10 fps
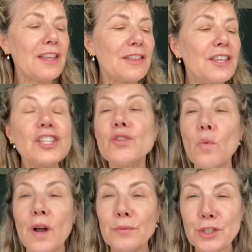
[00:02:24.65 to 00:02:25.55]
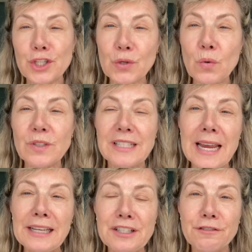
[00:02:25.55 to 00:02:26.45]
This one, which is called
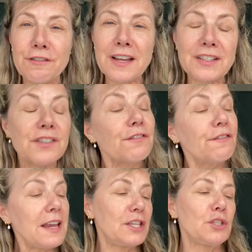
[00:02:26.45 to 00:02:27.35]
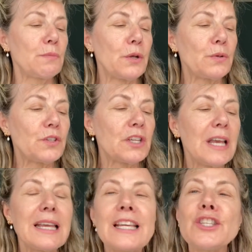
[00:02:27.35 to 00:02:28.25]
Daily Defense Face Mousse,
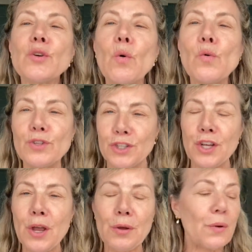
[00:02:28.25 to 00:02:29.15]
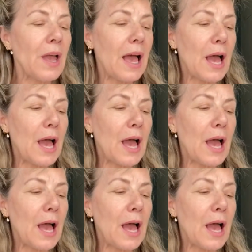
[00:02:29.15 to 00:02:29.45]
is also